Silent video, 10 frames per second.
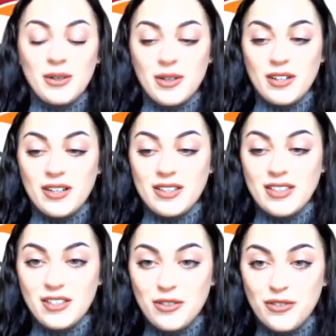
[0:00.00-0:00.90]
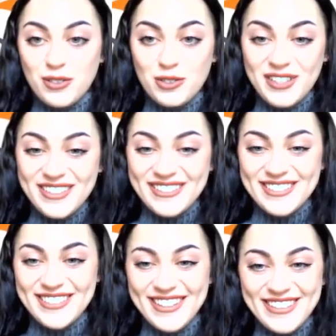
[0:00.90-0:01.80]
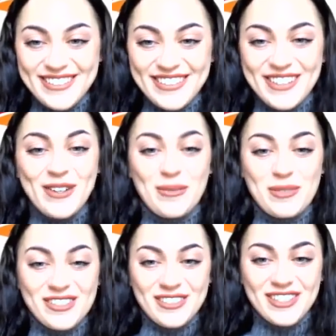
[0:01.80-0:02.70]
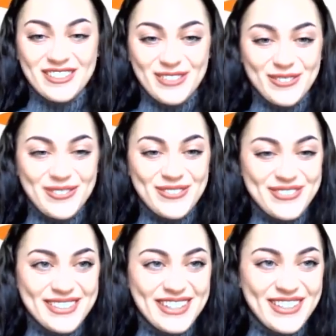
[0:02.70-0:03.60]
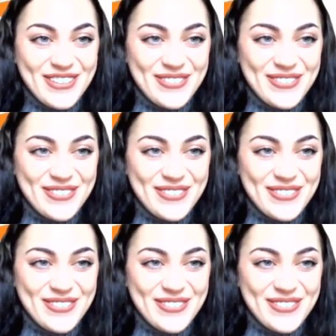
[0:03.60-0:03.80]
And thank you for joining us today. Hope to see you again soon. Thank you.